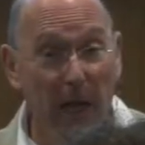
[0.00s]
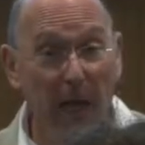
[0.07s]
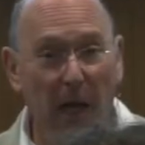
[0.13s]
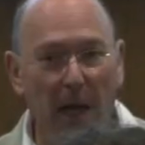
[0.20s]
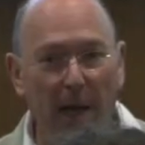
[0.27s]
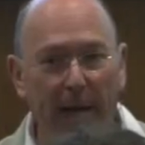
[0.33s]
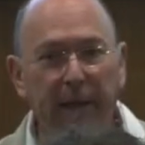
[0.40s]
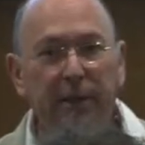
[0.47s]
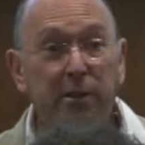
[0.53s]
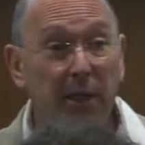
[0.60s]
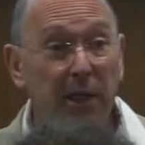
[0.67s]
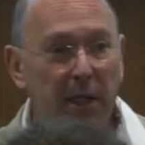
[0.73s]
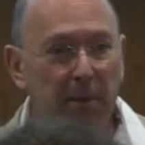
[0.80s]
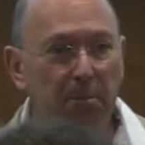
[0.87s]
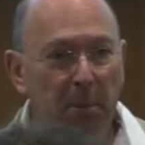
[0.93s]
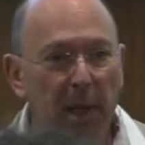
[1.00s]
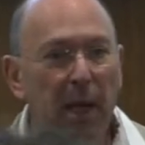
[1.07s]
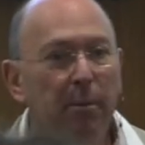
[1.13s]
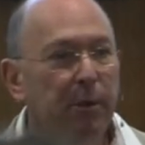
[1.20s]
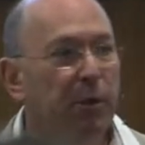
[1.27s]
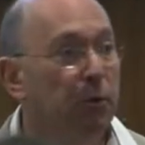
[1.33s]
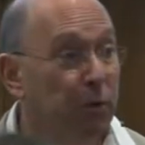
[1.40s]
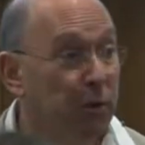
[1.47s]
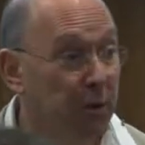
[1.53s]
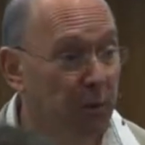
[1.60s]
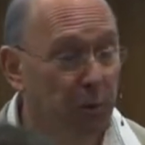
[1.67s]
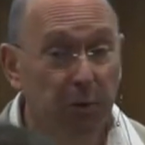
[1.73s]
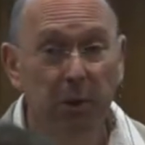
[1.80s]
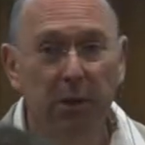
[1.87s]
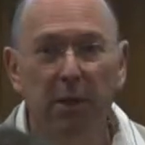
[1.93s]
I had to become an
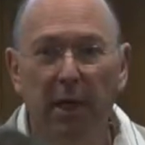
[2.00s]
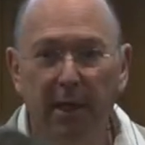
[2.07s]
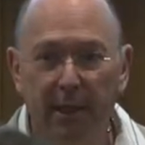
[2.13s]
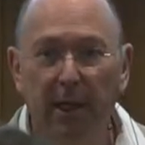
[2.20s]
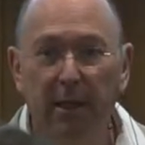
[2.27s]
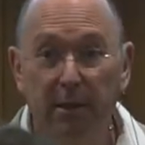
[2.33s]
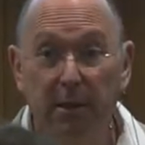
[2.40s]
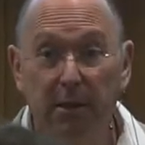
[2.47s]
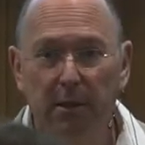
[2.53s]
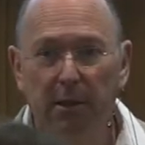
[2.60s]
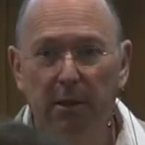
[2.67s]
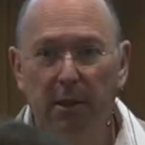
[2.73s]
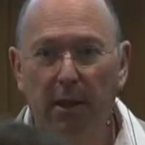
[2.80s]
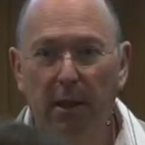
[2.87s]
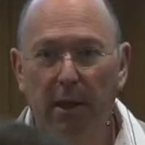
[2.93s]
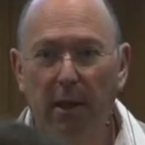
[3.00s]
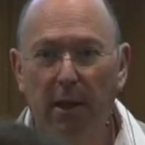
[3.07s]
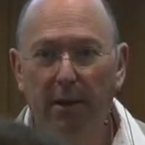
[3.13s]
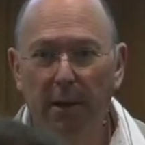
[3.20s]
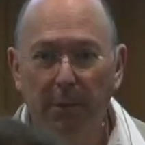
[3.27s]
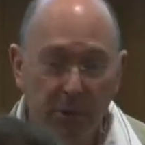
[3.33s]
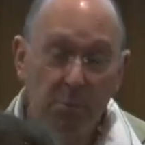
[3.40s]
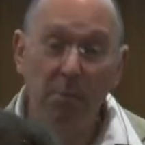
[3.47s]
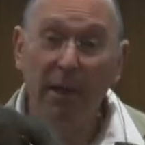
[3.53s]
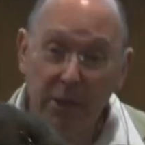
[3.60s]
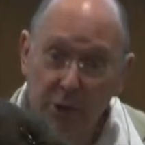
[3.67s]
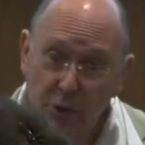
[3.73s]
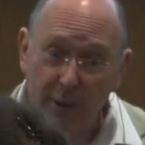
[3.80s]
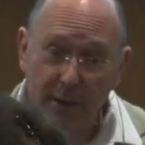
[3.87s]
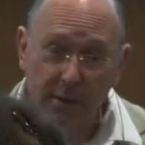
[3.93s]
autodidact. And that wasn't by
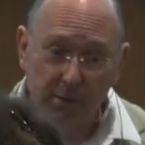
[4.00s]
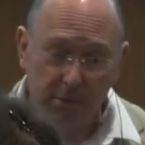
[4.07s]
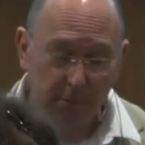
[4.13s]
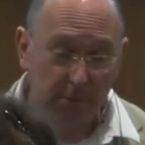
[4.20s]
choice.